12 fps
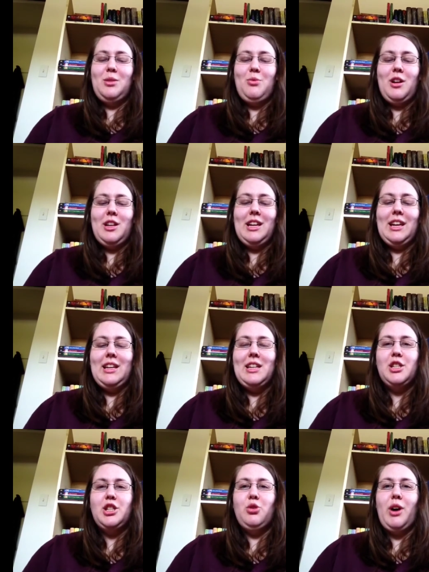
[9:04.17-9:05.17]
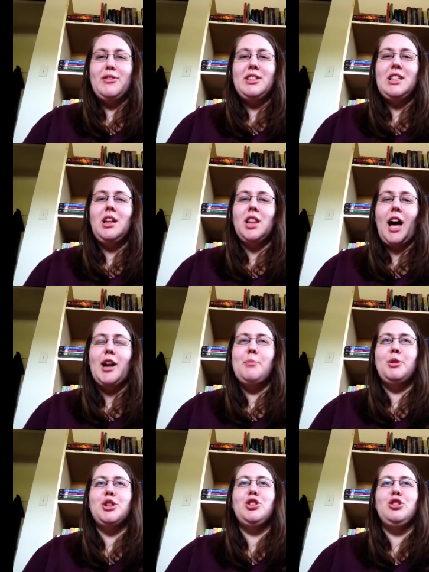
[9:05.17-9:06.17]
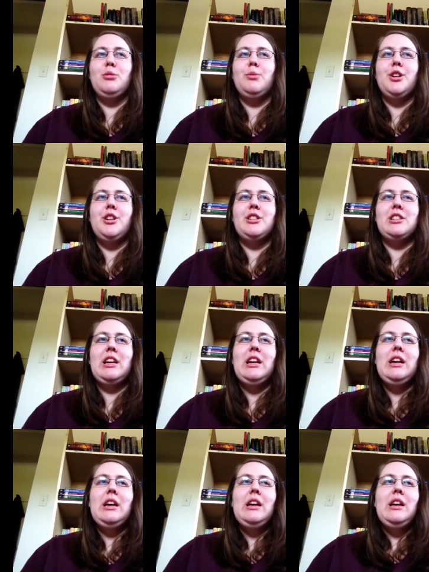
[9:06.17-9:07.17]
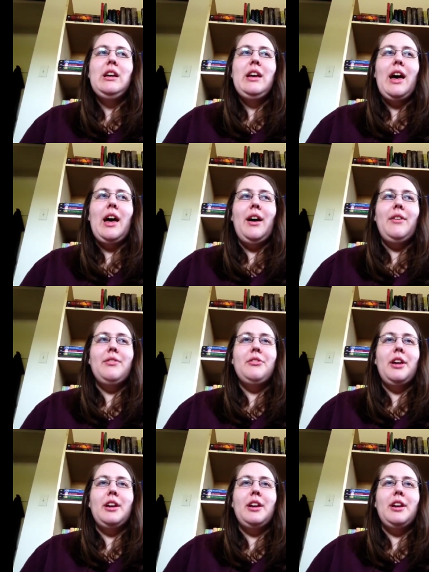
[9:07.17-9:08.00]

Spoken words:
want to get into. I've seen a lot of booktubers have